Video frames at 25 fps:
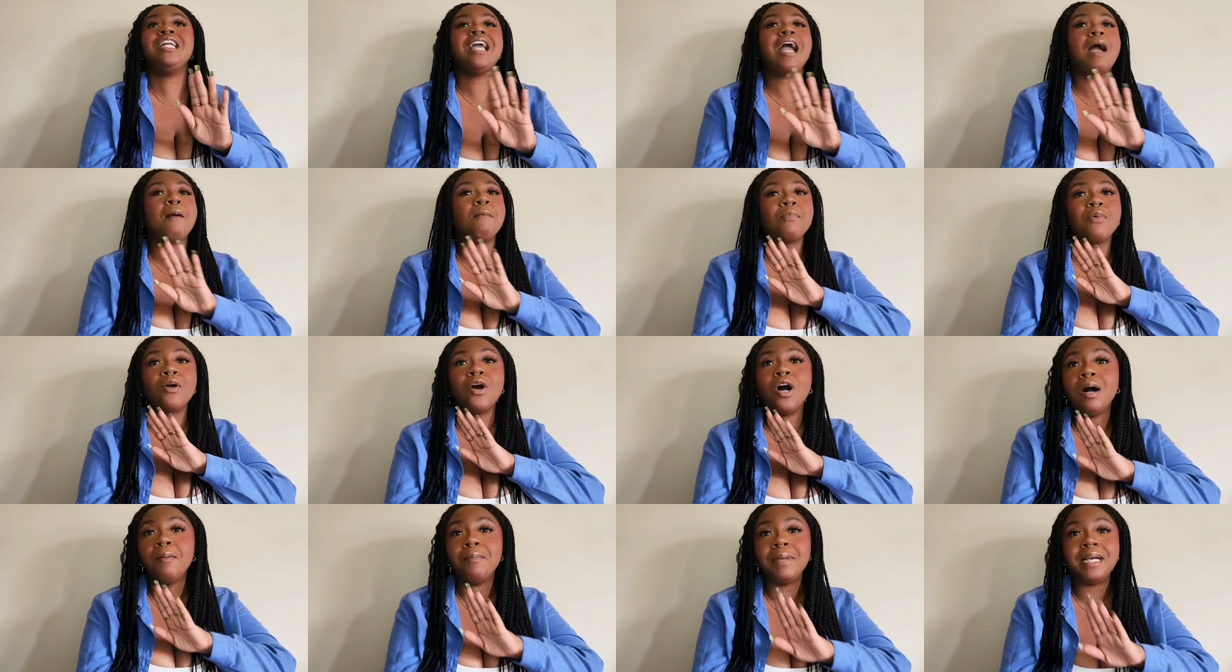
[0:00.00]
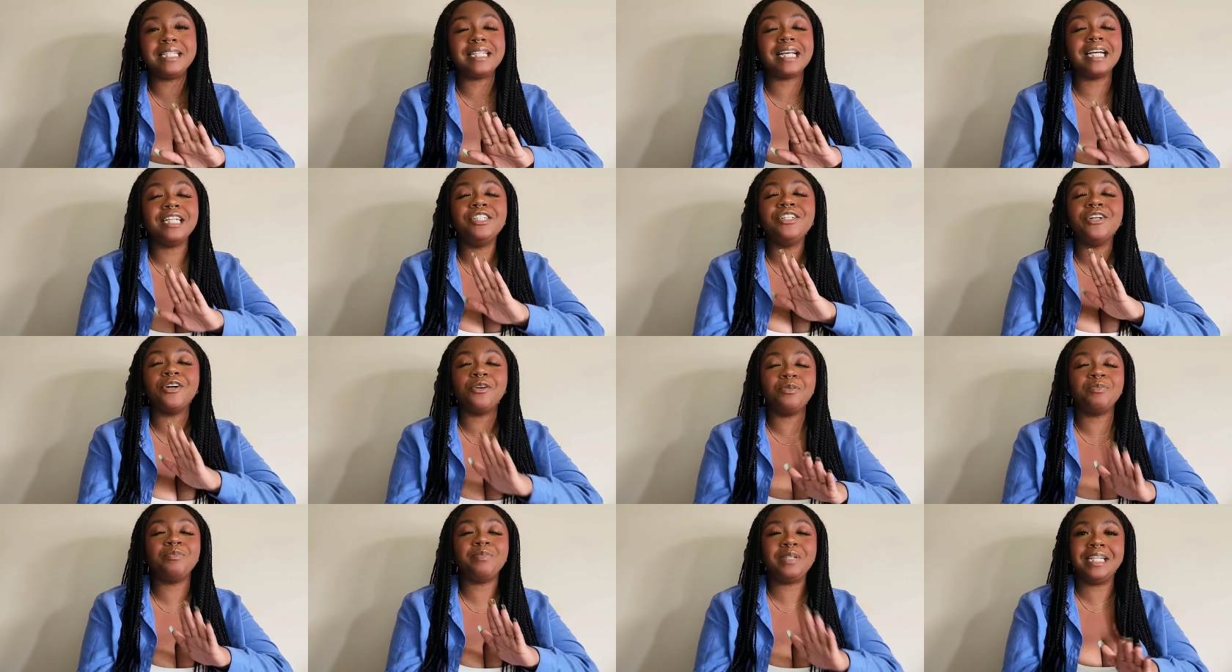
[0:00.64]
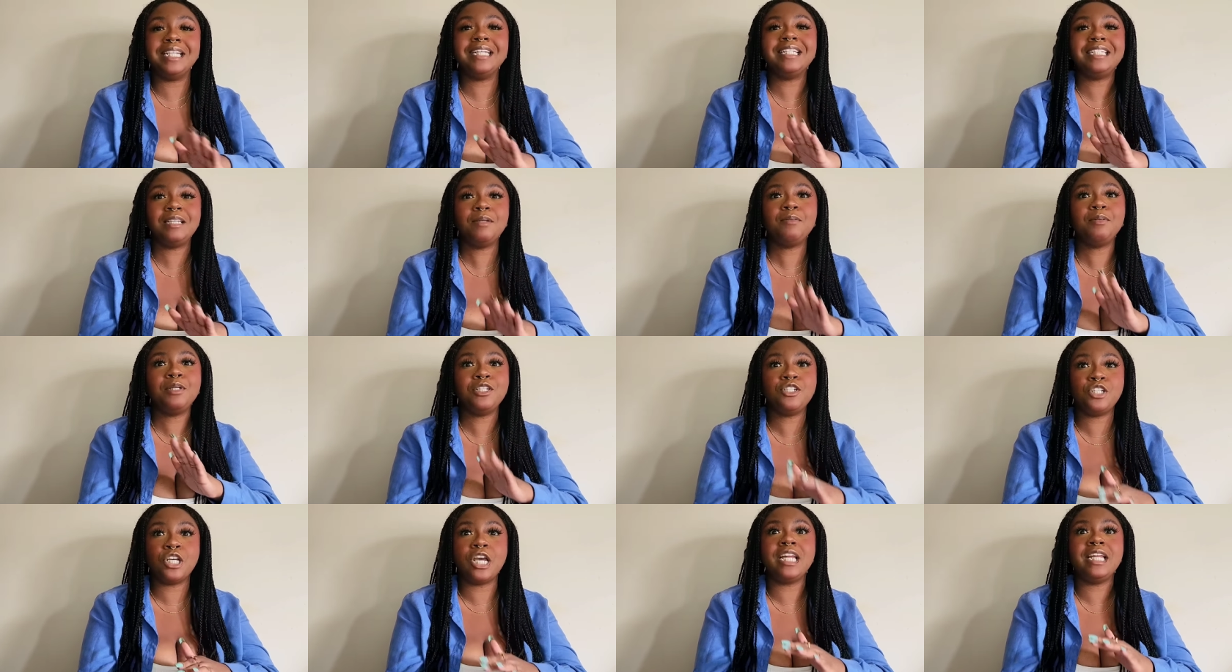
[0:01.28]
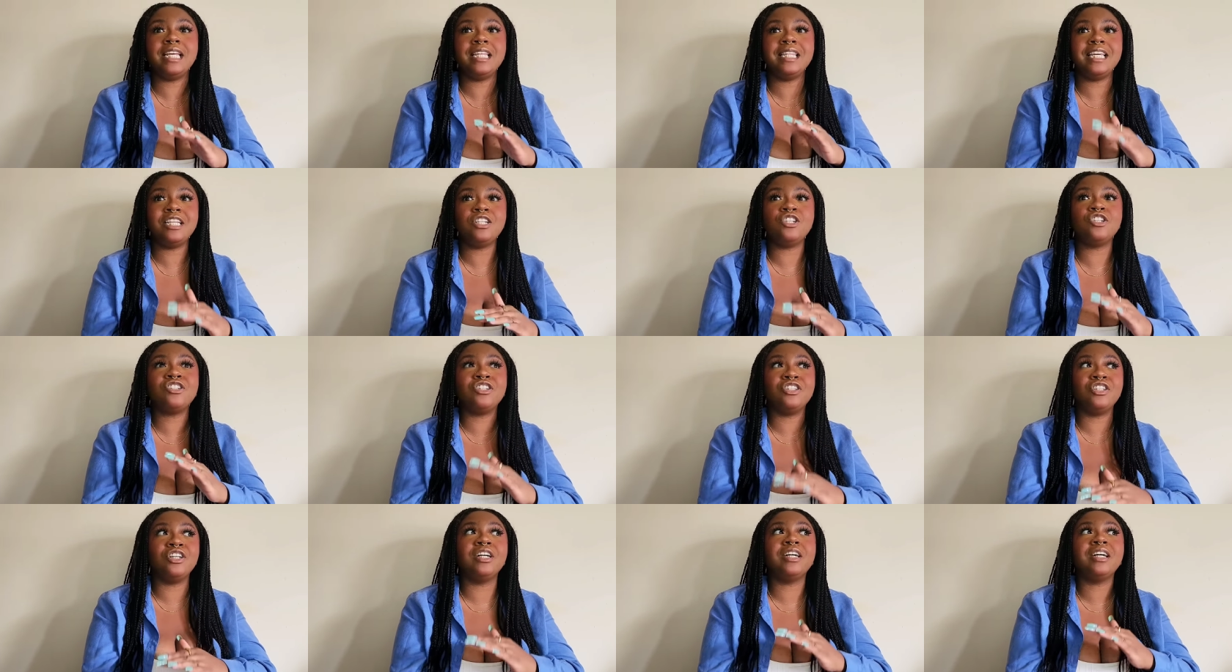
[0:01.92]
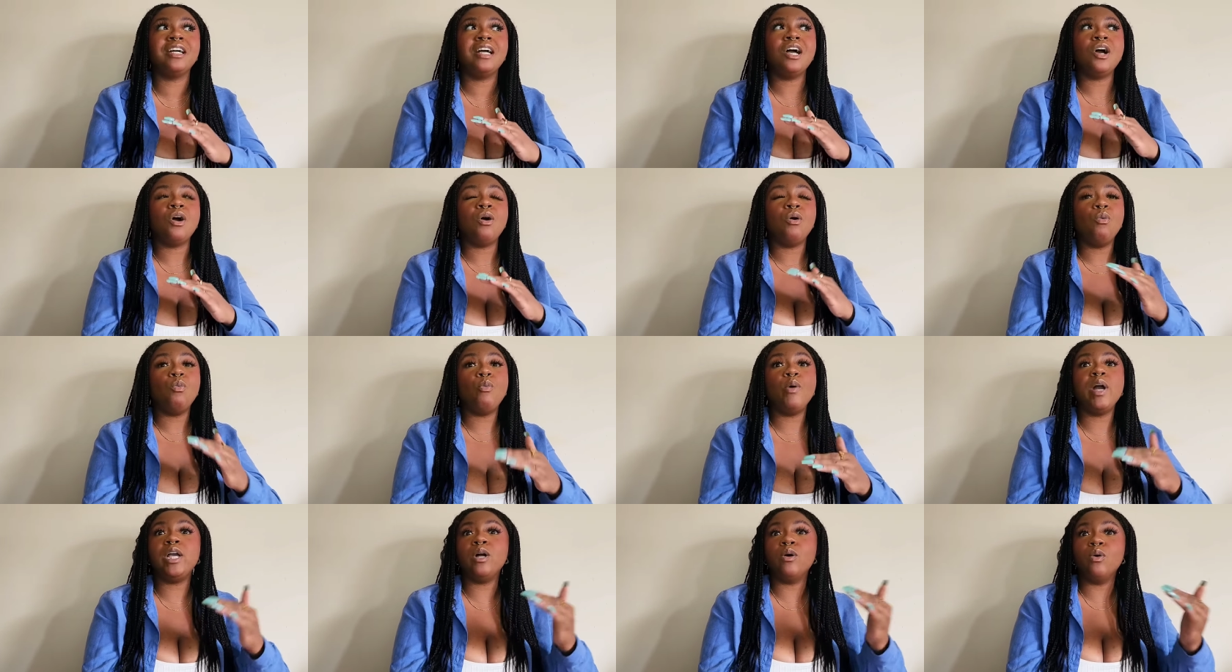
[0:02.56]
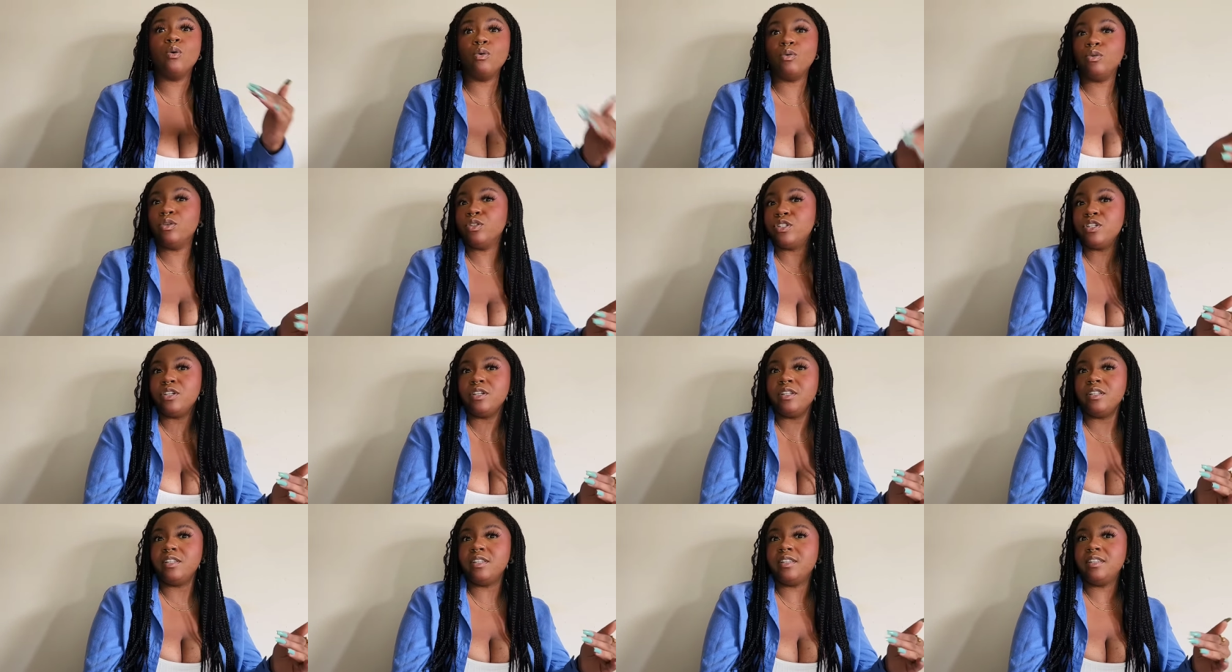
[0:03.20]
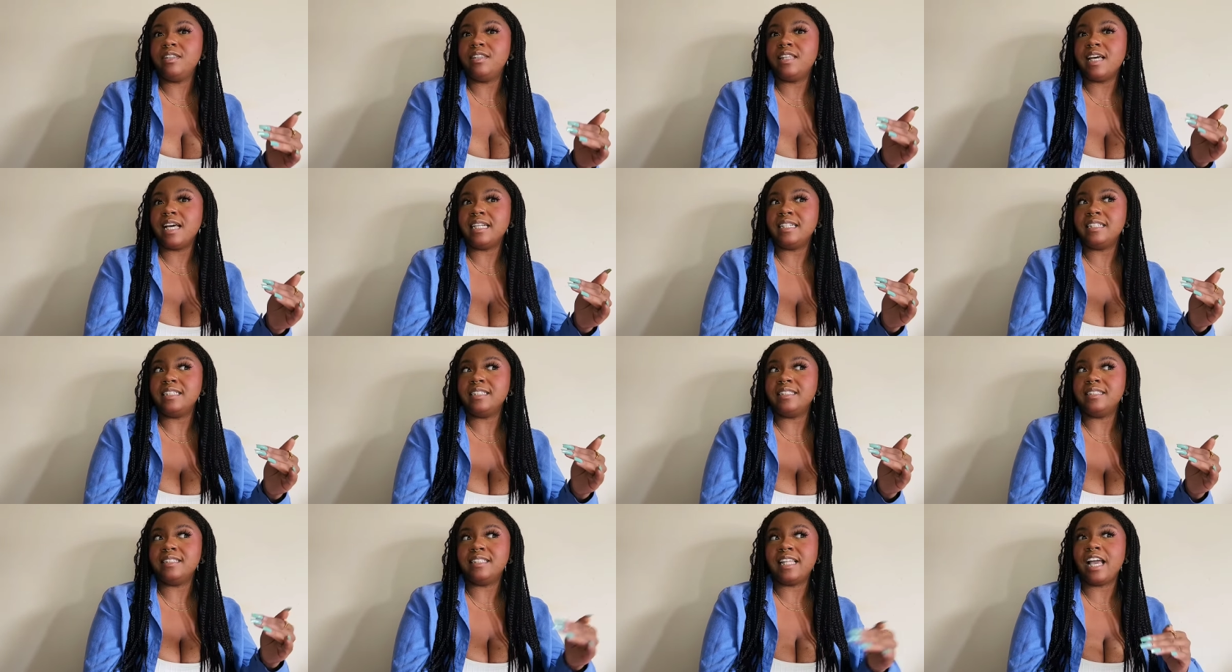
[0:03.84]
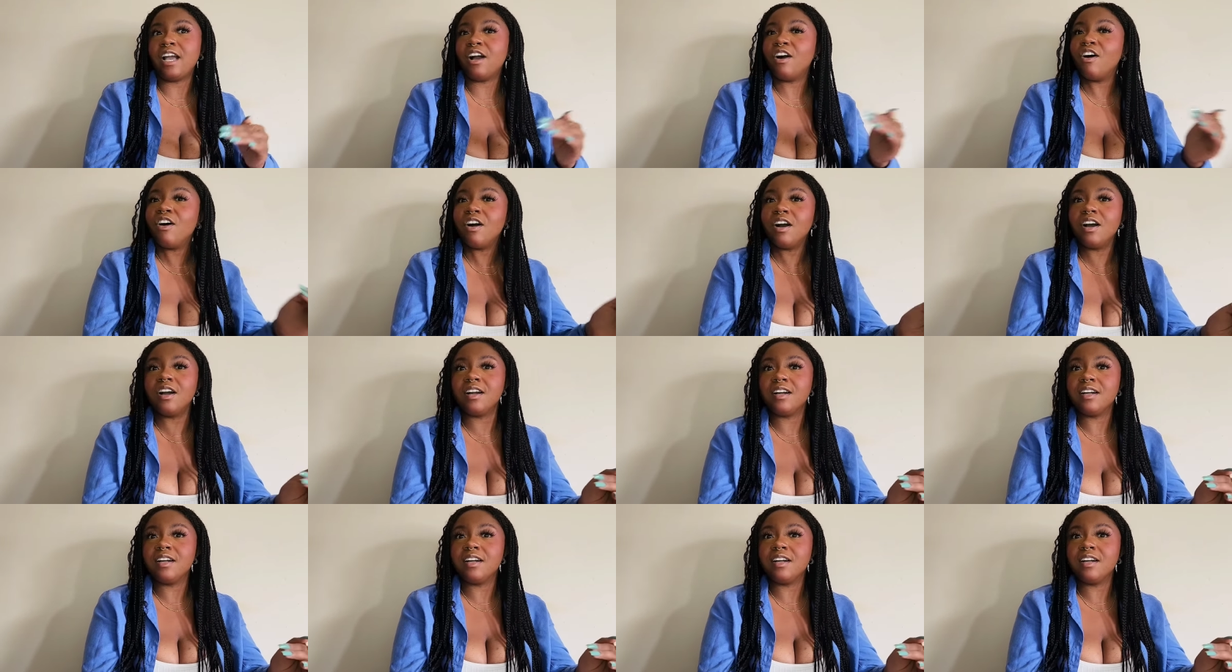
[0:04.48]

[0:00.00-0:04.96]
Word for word: I promise I don't mean it to be shady. They just look way older than they are.